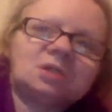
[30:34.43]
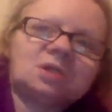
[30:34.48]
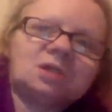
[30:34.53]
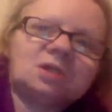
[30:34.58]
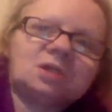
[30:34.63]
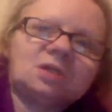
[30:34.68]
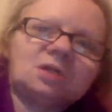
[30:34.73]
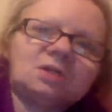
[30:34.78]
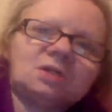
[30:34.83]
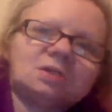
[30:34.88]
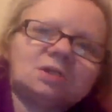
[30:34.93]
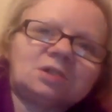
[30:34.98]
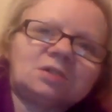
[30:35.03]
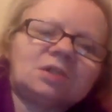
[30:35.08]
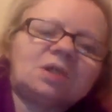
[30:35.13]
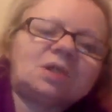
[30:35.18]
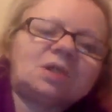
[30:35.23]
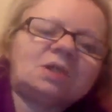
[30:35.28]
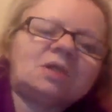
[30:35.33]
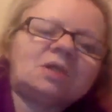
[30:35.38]
I like to
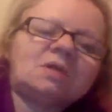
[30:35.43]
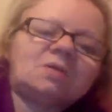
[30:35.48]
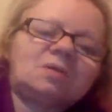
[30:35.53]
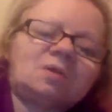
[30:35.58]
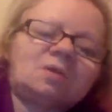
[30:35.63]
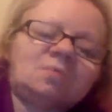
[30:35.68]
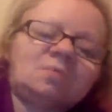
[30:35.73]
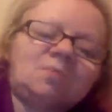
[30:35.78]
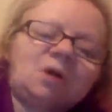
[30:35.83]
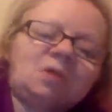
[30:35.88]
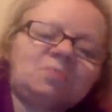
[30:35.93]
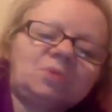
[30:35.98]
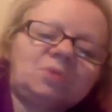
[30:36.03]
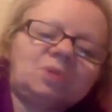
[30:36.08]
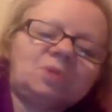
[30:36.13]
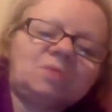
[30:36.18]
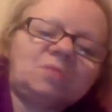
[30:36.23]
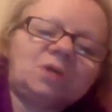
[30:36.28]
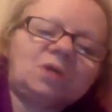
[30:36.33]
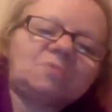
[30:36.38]
think I might be
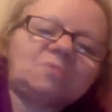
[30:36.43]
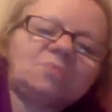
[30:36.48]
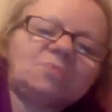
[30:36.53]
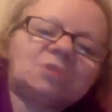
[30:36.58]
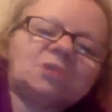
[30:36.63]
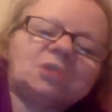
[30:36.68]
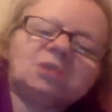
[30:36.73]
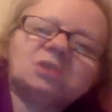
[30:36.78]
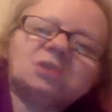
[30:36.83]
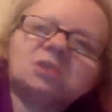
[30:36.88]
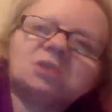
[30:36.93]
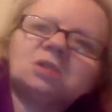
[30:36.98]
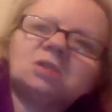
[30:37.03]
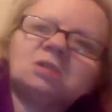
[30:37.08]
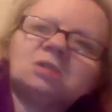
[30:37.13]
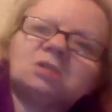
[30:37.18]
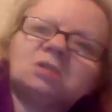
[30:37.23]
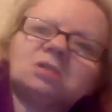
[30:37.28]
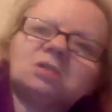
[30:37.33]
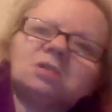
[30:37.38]
in a better position
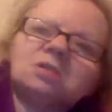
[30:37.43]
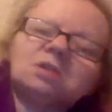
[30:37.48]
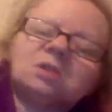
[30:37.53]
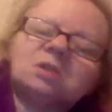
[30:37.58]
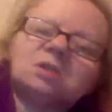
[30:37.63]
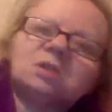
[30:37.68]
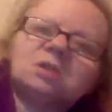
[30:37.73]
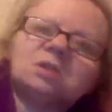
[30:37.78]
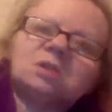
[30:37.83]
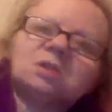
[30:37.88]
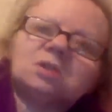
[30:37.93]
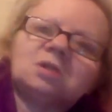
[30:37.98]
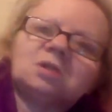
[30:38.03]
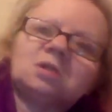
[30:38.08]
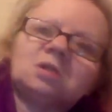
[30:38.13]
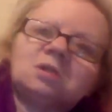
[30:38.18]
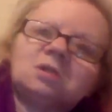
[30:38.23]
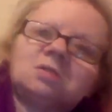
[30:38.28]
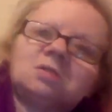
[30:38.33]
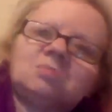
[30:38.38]
and
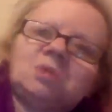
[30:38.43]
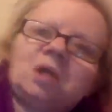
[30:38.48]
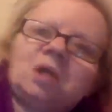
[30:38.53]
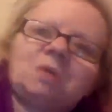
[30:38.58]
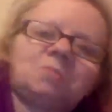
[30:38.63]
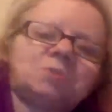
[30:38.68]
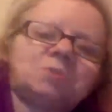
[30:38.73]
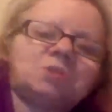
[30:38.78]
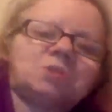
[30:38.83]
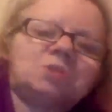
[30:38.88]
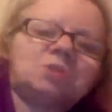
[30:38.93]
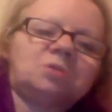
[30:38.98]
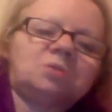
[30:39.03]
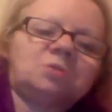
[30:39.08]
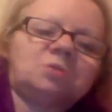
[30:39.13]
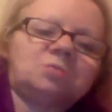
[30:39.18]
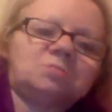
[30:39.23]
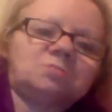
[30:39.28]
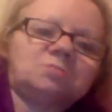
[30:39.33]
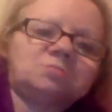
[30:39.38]
be able to
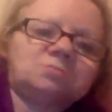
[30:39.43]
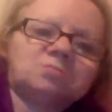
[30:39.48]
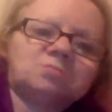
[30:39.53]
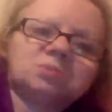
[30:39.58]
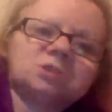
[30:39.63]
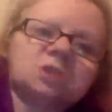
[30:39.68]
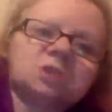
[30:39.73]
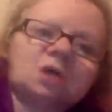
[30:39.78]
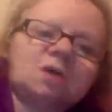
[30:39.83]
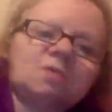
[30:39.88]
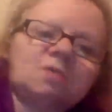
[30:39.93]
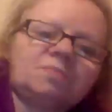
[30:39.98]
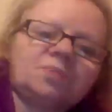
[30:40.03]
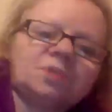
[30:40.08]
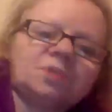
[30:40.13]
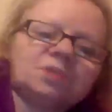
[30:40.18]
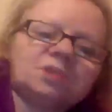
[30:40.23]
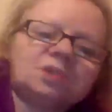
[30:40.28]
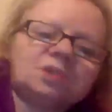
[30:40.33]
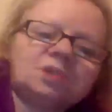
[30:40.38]
start a
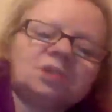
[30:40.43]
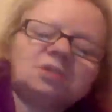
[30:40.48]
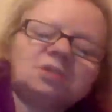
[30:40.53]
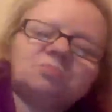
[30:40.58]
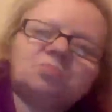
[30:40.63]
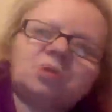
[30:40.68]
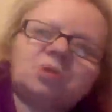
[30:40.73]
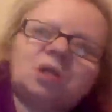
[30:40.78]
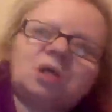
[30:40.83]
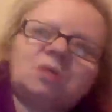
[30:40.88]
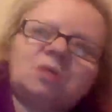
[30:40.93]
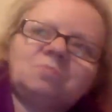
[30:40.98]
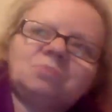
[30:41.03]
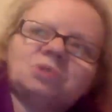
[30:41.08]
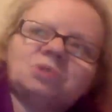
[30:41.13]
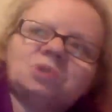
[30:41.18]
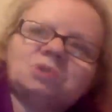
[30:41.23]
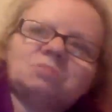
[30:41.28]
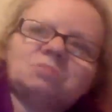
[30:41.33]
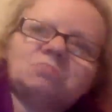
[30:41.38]
business
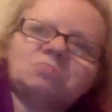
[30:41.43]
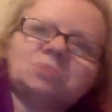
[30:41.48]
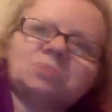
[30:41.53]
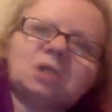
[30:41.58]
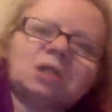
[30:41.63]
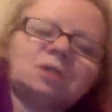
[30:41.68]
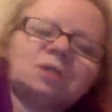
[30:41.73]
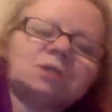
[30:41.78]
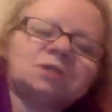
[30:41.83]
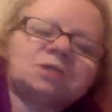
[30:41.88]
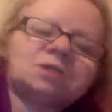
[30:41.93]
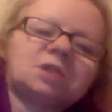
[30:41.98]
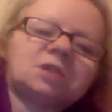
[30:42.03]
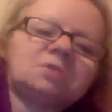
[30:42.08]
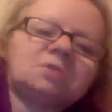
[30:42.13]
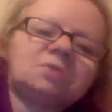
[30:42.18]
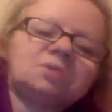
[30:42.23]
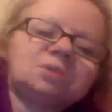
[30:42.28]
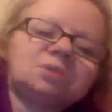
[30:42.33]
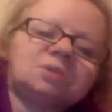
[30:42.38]
perhaps and get the
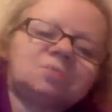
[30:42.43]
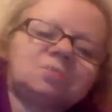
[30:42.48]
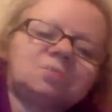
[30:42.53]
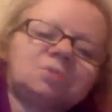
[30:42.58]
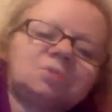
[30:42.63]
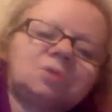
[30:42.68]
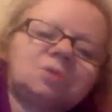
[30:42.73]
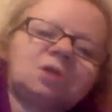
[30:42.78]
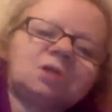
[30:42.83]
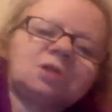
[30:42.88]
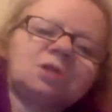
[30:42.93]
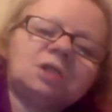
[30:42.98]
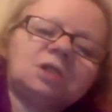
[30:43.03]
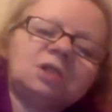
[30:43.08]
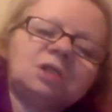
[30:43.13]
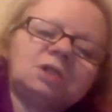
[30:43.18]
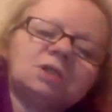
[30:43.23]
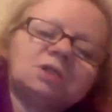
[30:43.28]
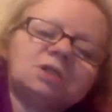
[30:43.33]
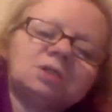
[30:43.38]
skills and support I
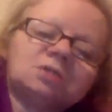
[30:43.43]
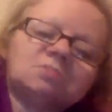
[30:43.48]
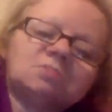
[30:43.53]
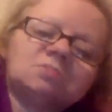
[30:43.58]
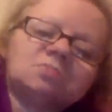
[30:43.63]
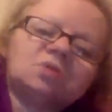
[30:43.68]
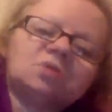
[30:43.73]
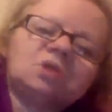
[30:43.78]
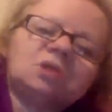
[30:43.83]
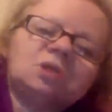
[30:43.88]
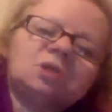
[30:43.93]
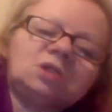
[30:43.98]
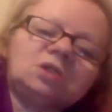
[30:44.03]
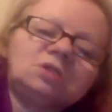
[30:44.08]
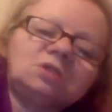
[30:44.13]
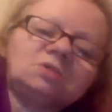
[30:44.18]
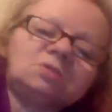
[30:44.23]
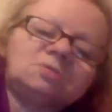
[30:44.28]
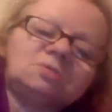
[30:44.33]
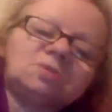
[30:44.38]
need and
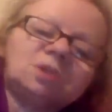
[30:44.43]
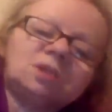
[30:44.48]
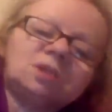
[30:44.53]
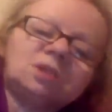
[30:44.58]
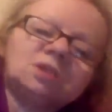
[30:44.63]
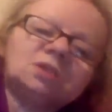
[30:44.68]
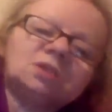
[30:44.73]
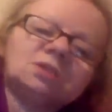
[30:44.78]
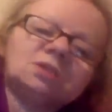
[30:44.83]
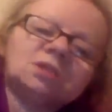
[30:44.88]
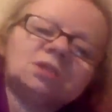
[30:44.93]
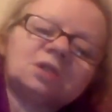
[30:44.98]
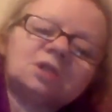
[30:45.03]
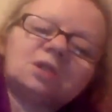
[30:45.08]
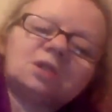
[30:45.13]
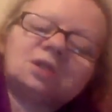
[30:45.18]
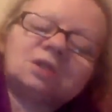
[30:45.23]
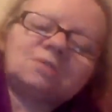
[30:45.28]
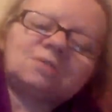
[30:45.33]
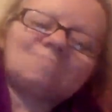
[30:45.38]
relearn all things.
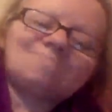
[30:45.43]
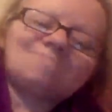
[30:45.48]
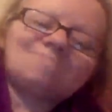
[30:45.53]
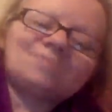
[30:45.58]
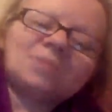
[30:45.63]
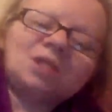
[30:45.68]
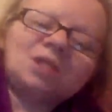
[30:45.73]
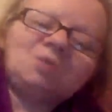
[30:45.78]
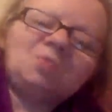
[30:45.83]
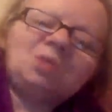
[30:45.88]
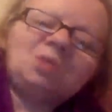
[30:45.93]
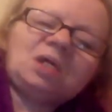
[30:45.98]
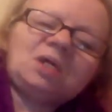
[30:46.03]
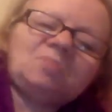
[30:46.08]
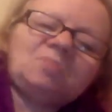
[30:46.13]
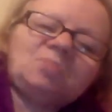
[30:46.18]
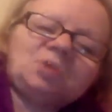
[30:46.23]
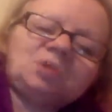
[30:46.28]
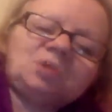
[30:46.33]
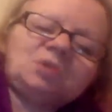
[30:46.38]
It won't
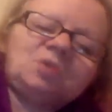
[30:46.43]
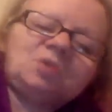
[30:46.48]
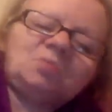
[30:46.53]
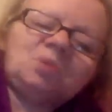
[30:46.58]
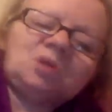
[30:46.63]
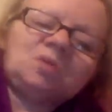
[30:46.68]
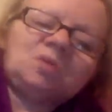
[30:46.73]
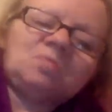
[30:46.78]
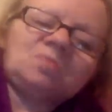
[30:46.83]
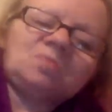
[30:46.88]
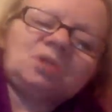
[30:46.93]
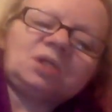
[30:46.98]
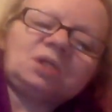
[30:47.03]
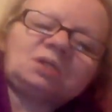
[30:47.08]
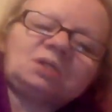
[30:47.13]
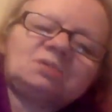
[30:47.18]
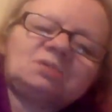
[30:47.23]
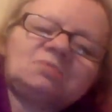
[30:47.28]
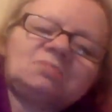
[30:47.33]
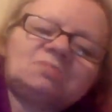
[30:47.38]
happen, not when I'm
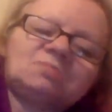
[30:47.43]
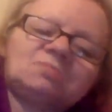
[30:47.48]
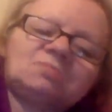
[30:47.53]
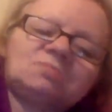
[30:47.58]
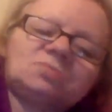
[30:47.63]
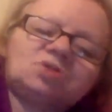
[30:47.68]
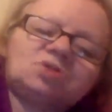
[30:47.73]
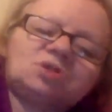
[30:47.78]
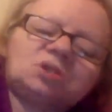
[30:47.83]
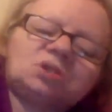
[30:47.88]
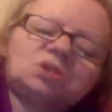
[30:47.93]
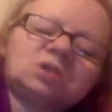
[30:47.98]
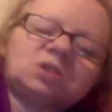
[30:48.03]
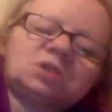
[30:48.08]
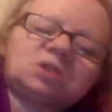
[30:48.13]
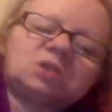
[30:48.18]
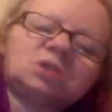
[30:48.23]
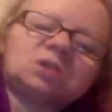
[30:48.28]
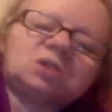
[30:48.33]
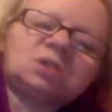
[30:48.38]
being treated
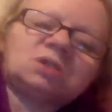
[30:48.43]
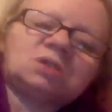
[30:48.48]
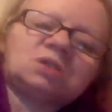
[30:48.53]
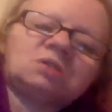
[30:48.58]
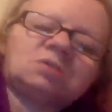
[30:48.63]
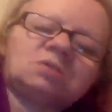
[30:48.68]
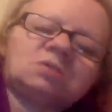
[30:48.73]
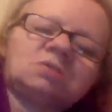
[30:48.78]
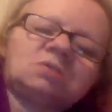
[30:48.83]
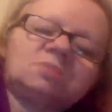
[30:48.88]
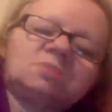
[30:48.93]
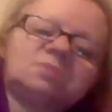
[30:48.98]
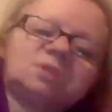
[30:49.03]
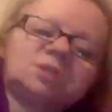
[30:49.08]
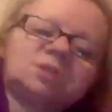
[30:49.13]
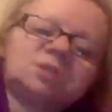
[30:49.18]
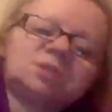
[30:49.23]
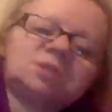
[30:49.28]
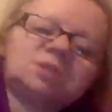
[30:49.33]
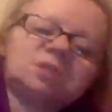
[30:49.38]
like this and awfully.